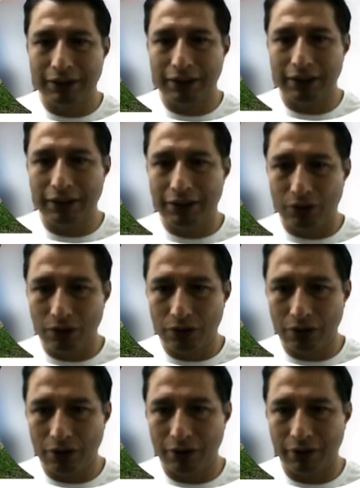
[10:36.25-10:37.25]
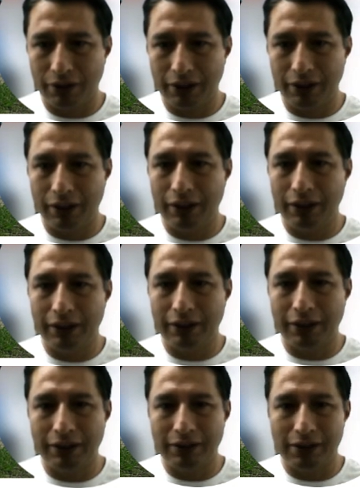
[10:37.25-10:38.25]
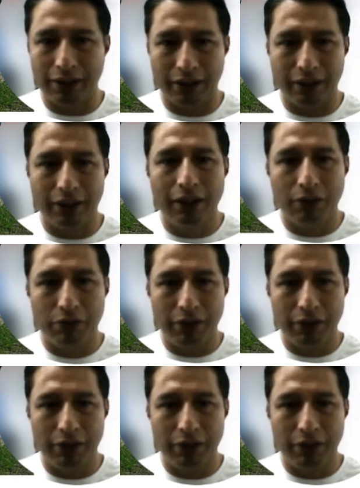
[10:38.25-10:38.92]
greatly intensely with the